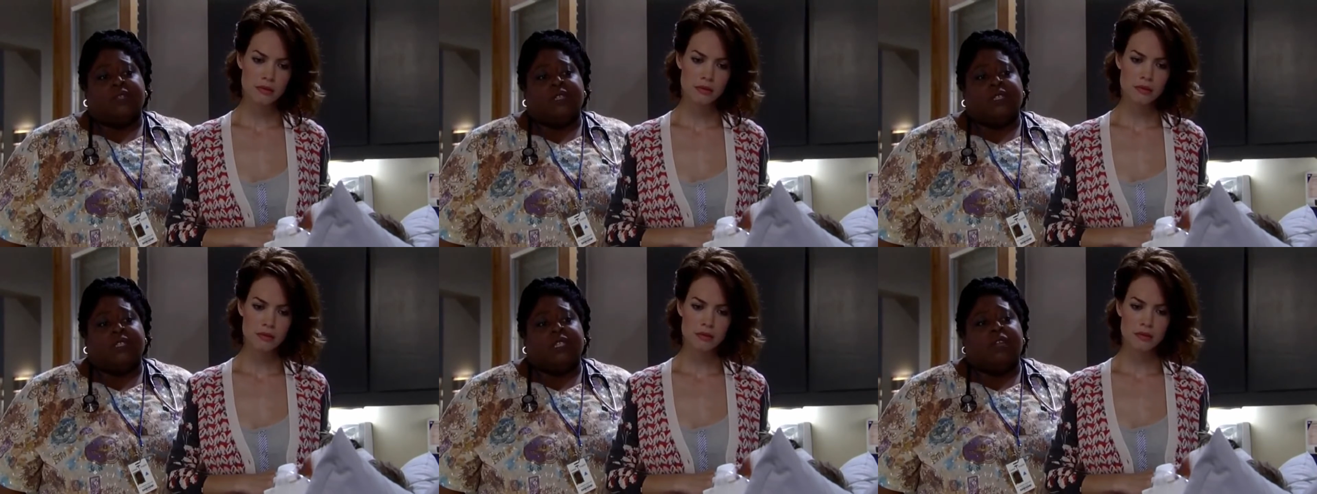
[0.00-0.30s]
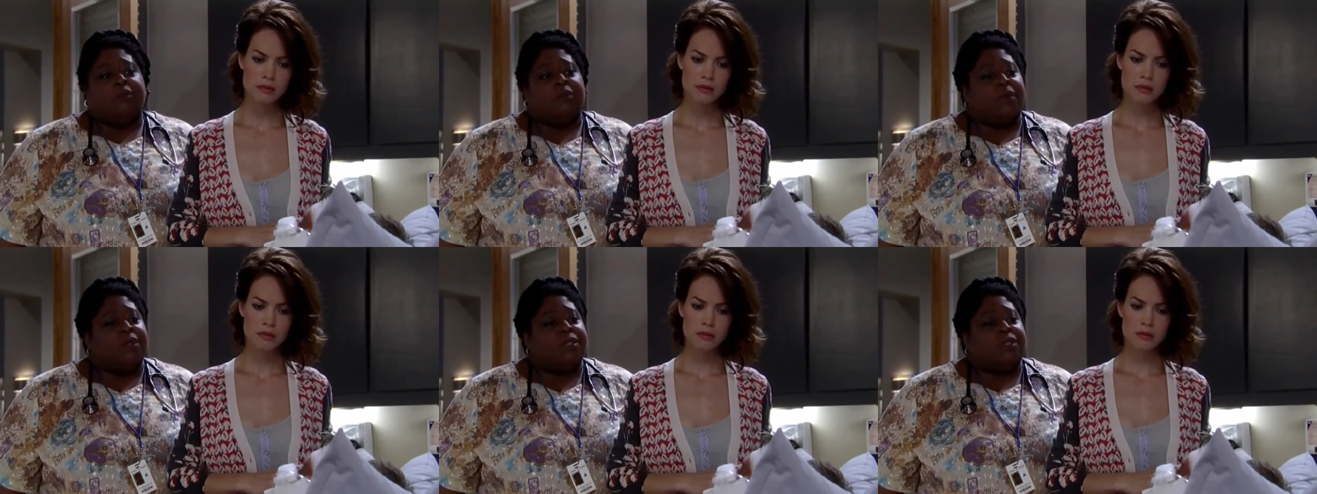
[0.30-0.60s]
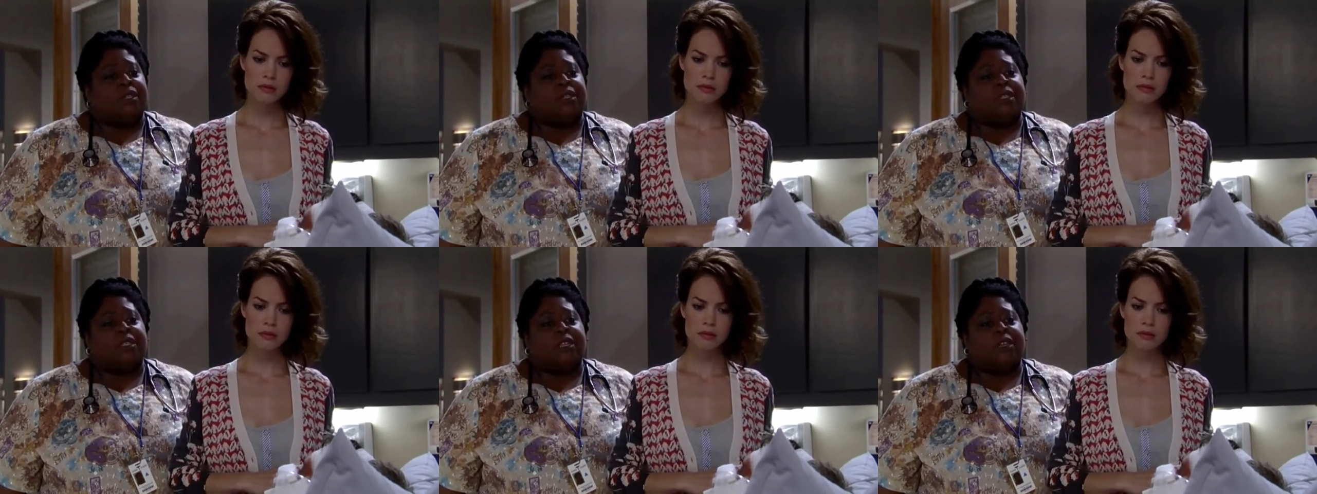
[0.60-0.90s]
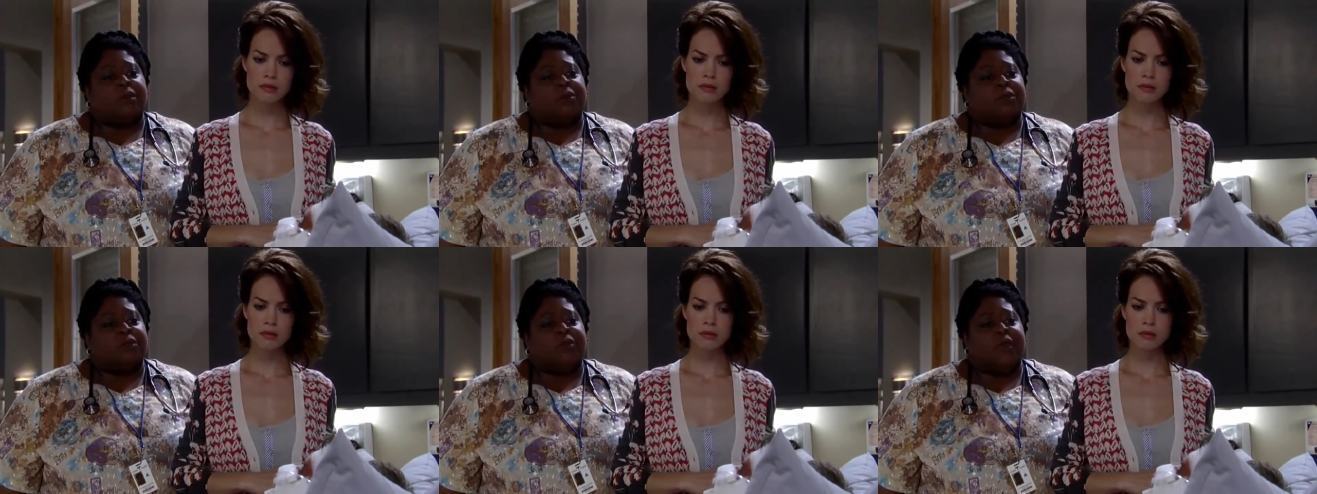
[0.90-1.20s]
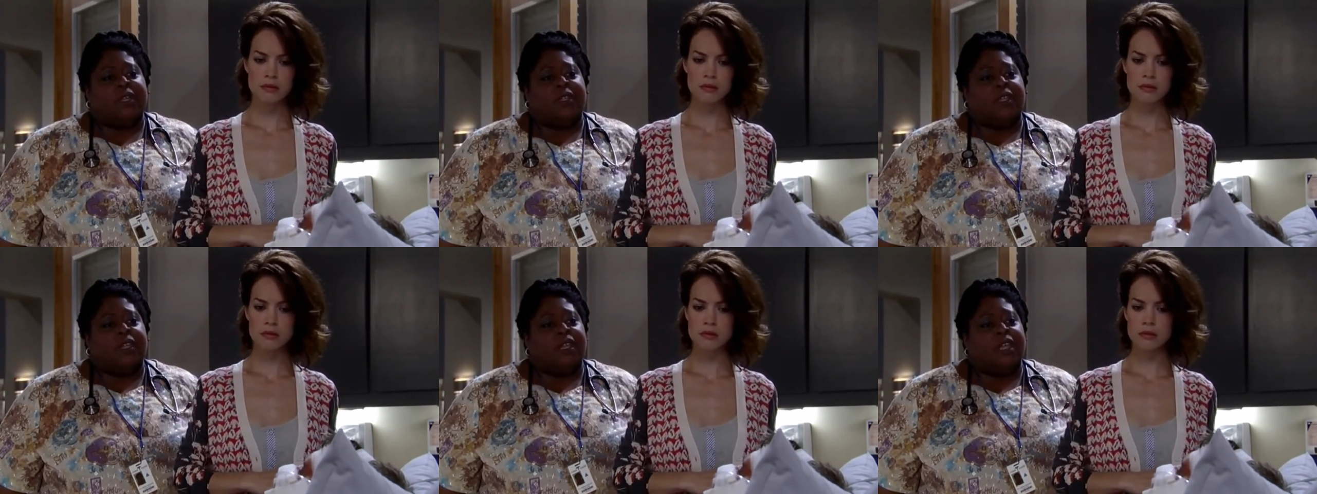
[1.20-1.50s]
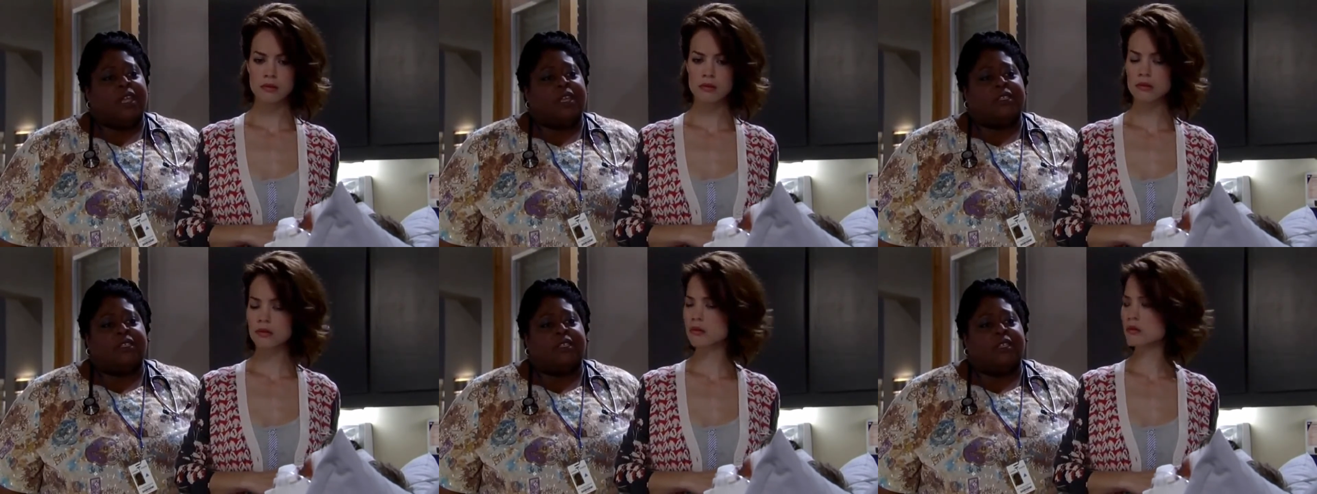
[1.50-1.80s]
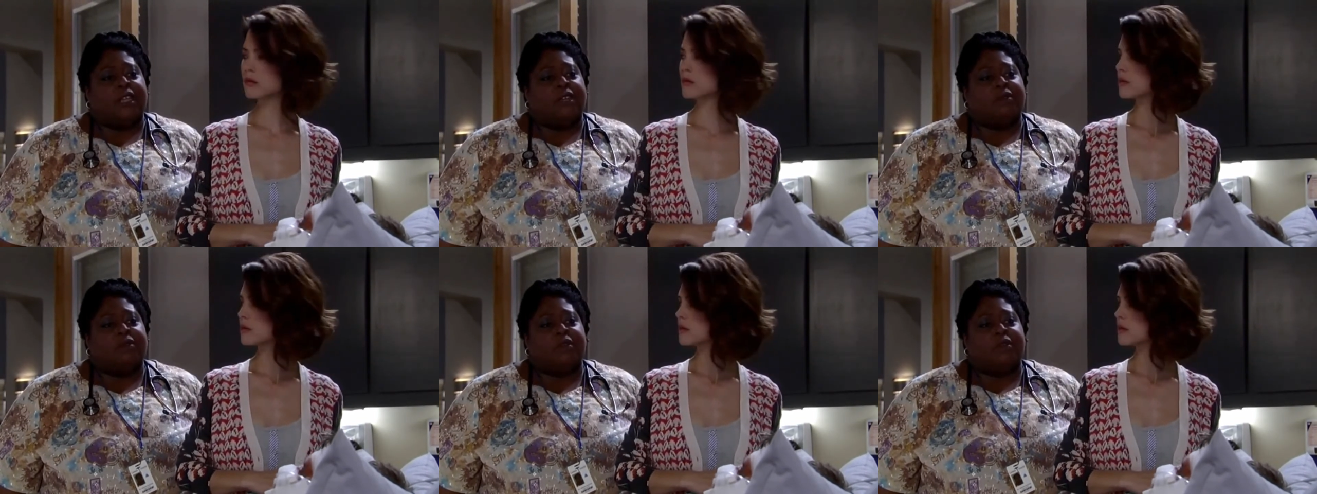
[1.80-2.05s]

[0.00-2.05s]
Speaker 1: his loved ones could stare him straight in the eyes and